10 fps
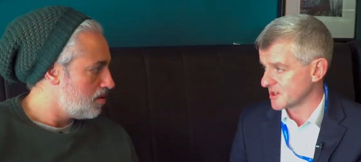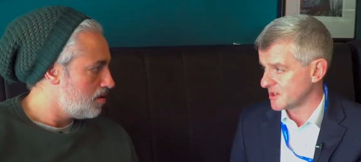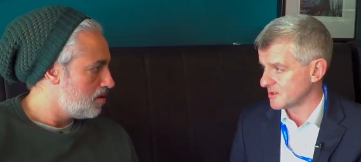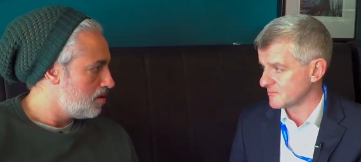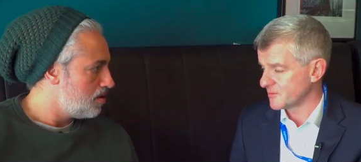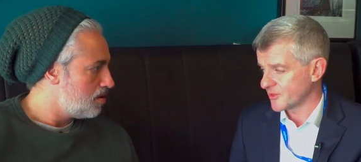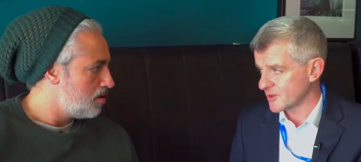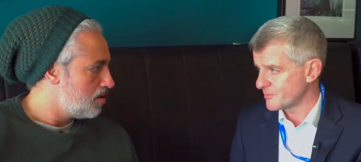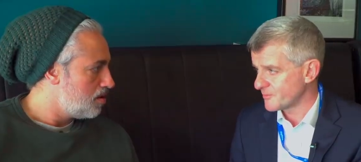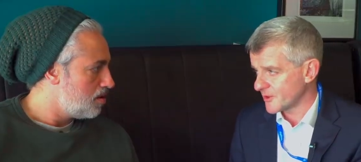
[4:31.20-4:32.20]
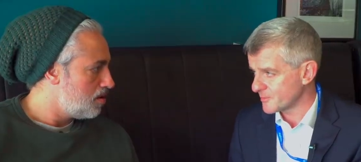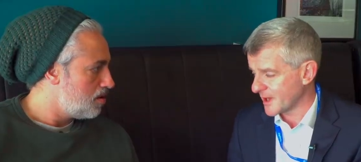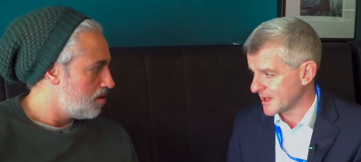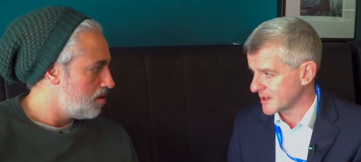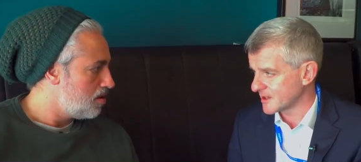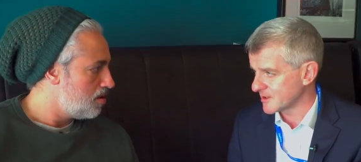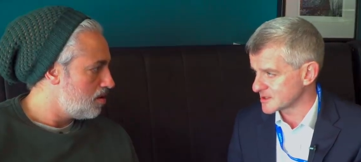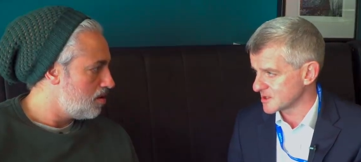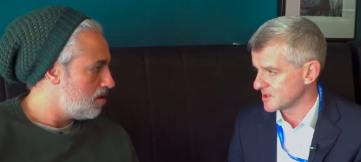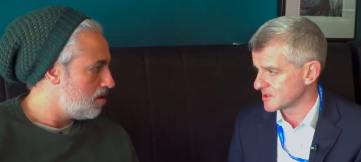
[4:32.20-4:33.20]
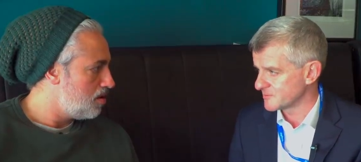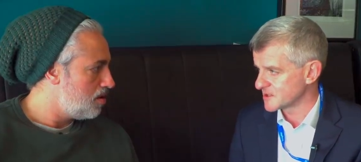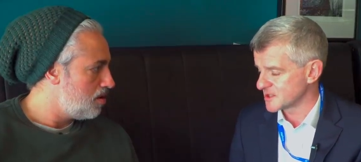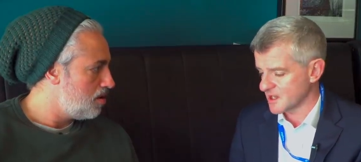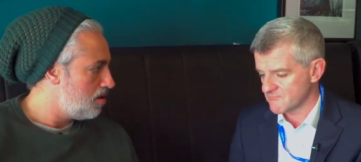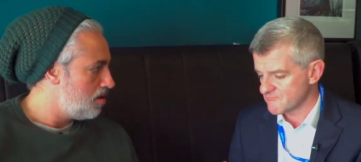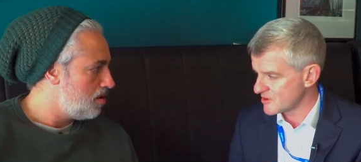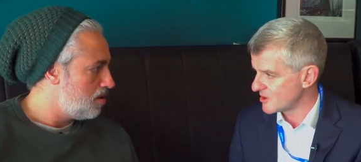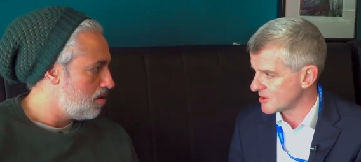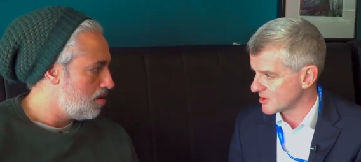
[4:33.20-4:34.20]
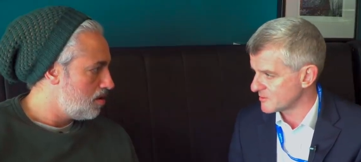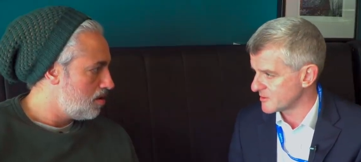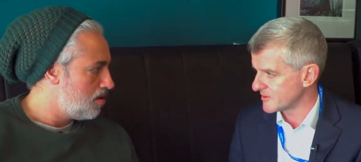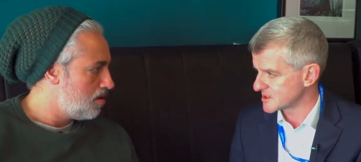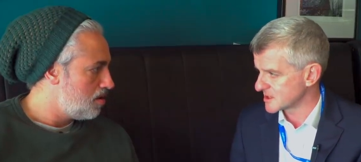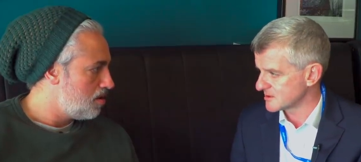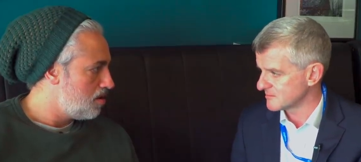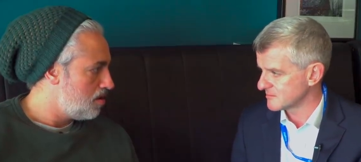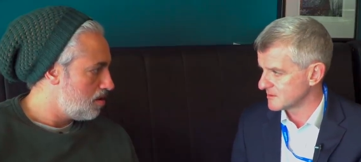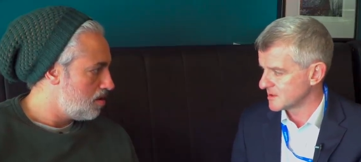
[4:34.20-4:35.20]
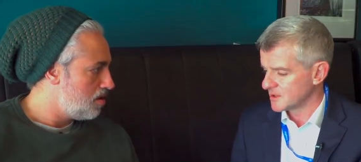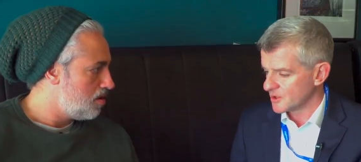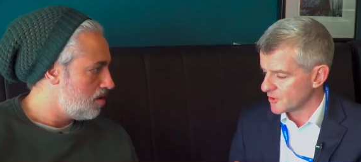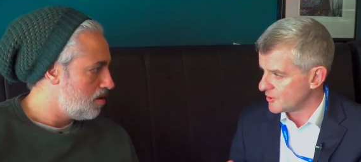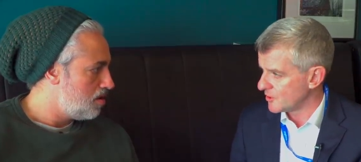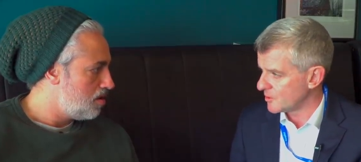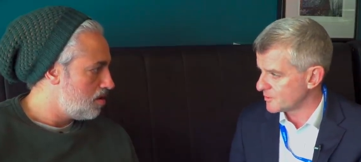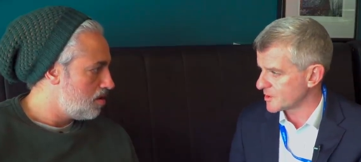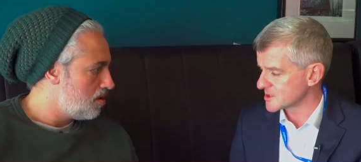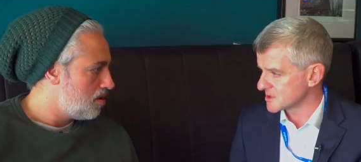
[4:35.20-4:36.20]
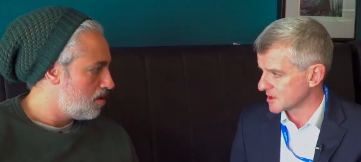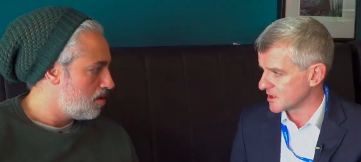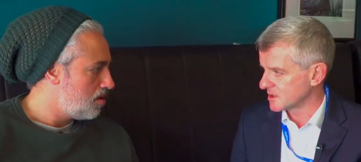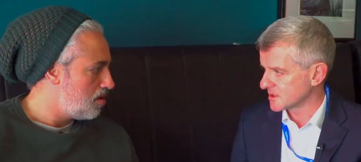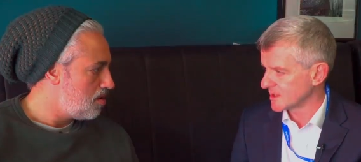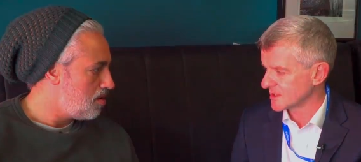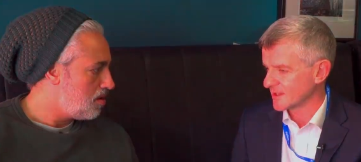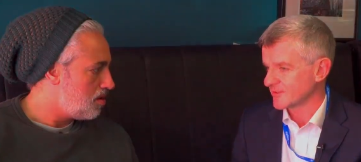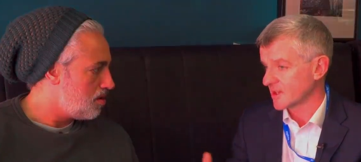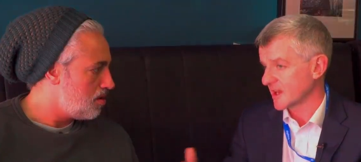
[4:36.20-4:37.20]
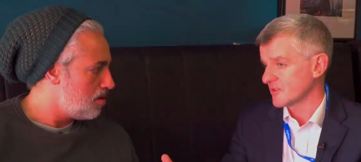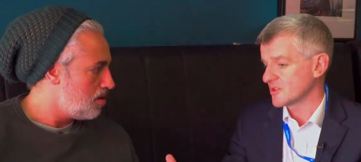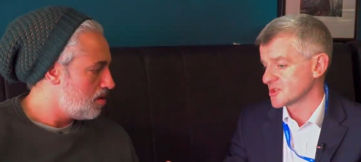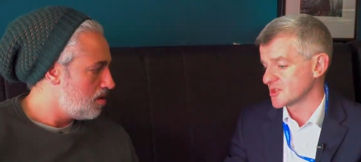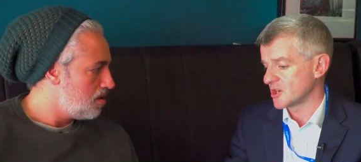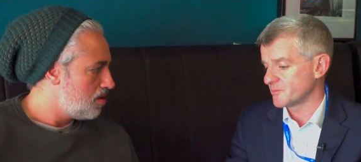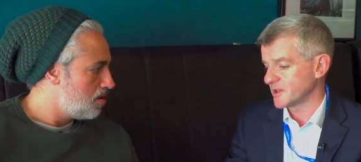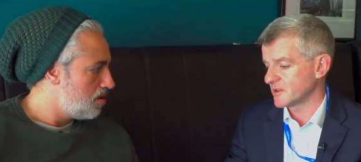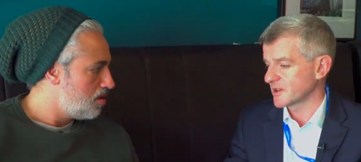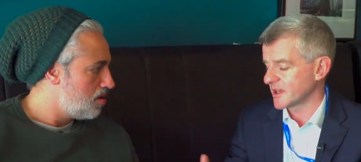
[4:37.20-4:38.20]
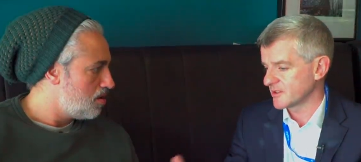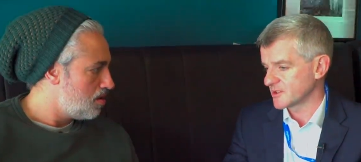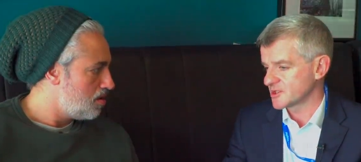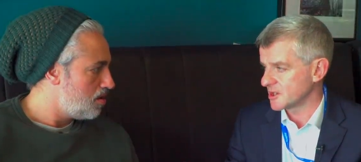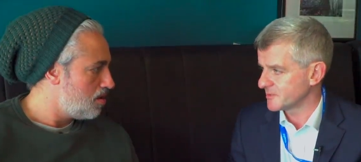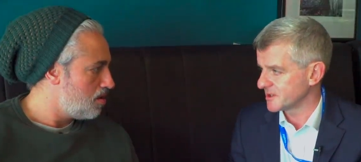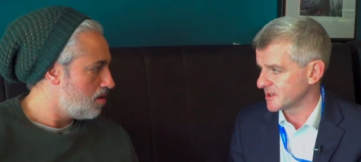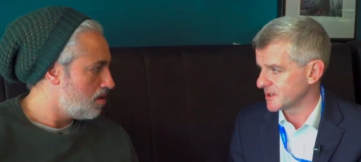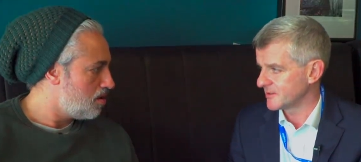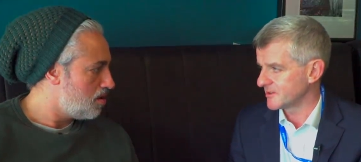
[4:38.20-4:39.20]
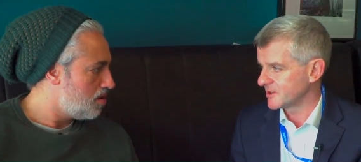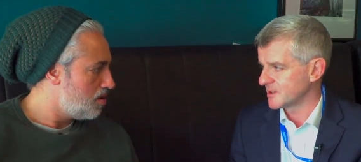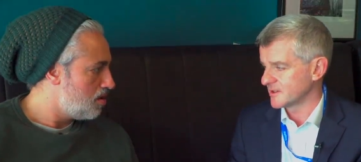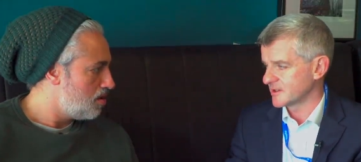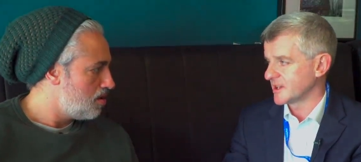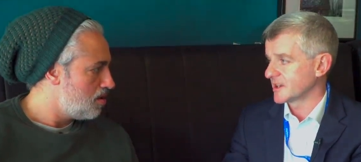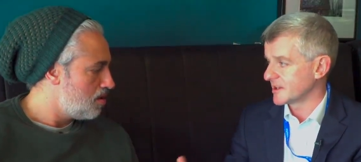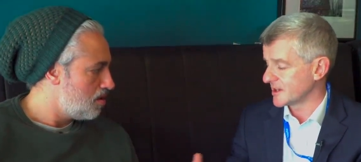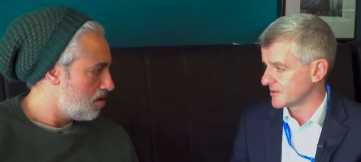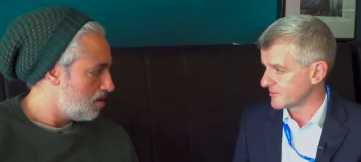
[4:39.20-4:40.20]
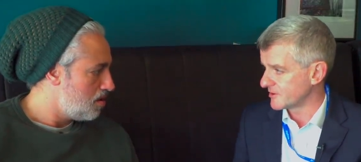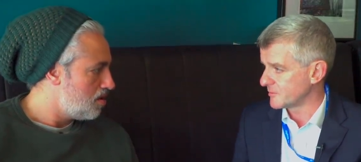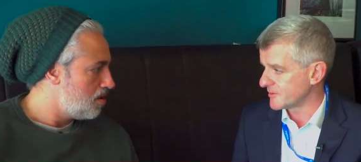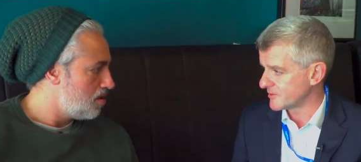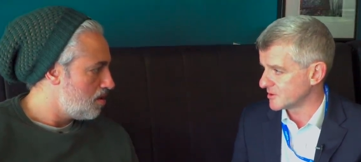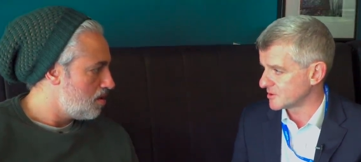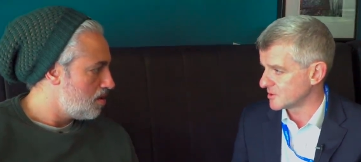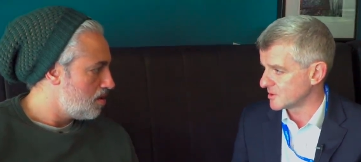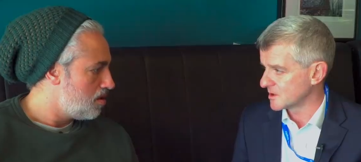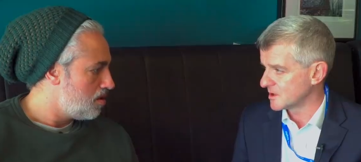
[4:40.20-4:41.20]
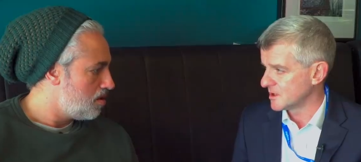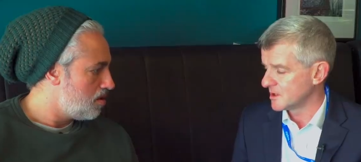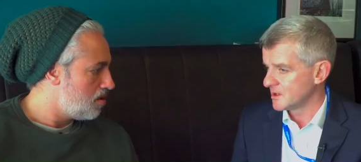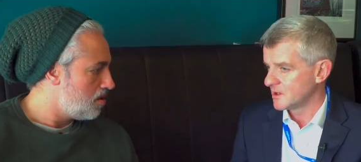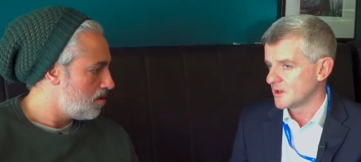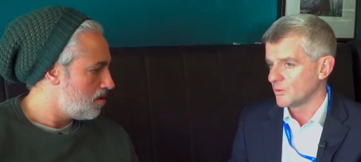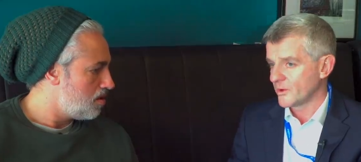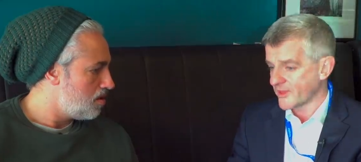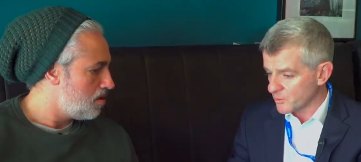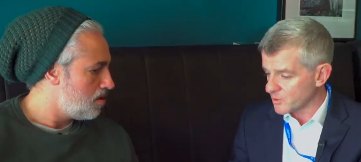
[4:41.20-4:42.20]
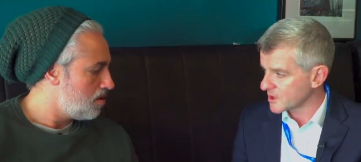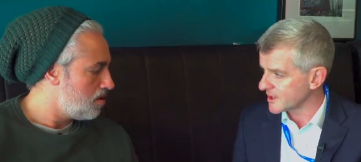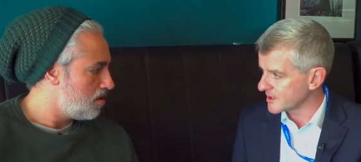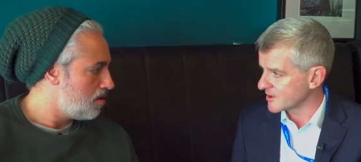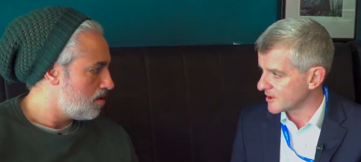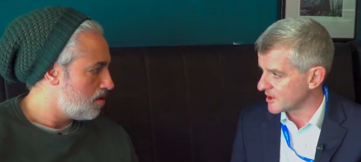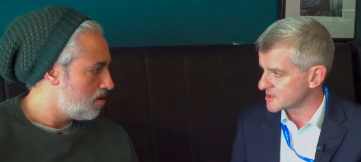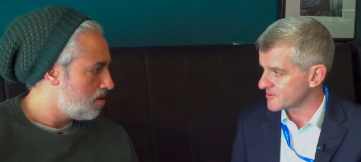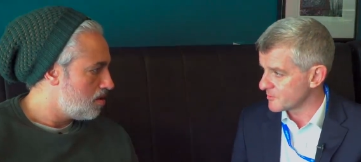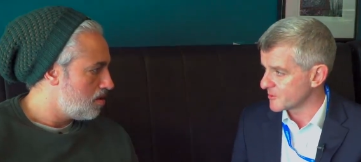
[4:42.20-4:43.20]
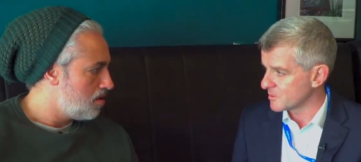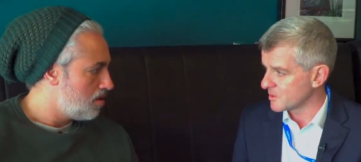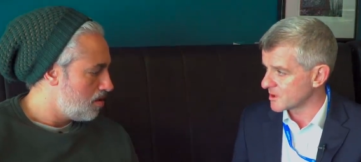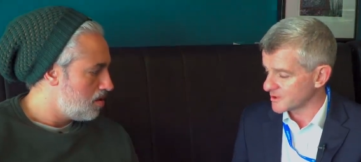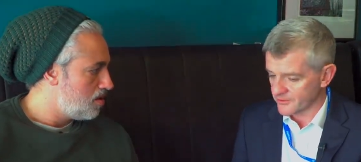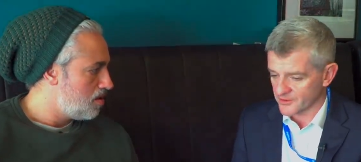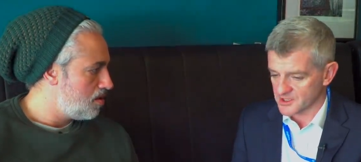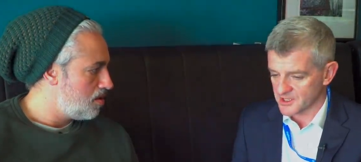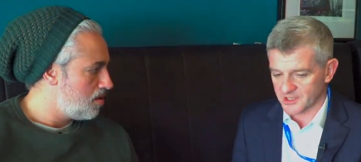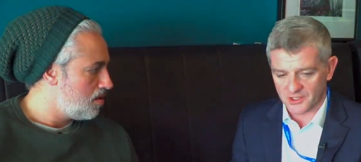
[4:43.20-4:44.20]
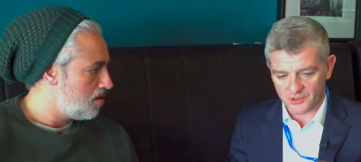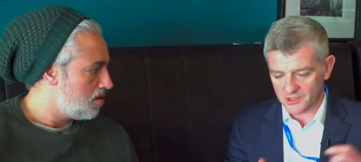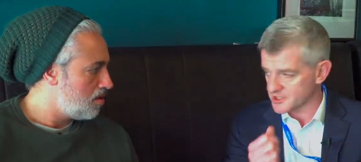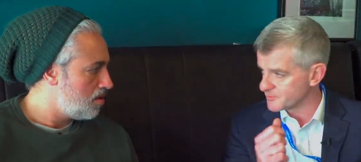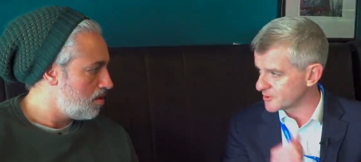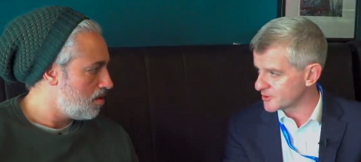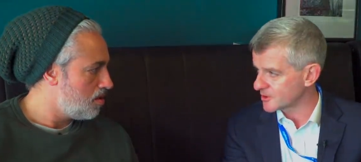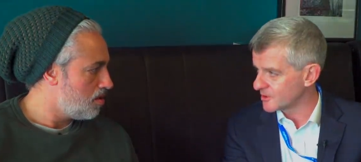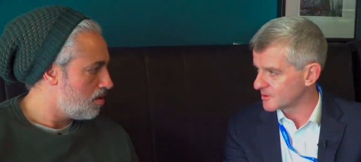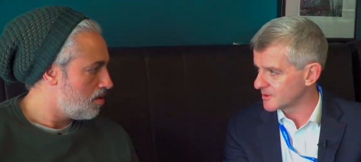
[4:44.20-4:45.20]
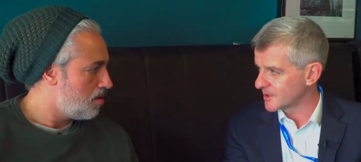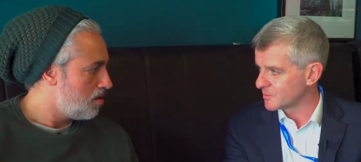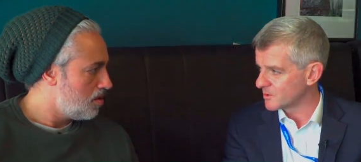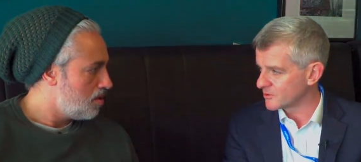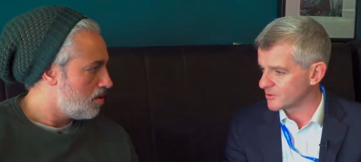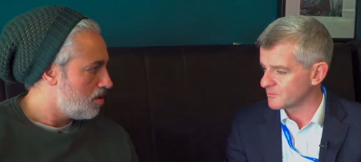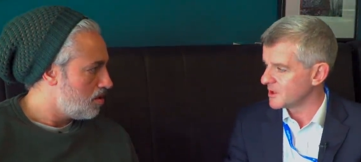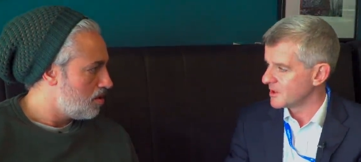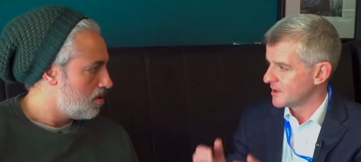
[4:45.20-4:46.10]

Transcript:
Speaker 1: a lot. But they're, they're buying into this 100%. None of them are visiting. No personal contact. If they're getting the shopping, they're getting the shopping delivered and they're taking it in from the front door. When they walk into the house from their walk, the first thing they do is they put their coat in one room,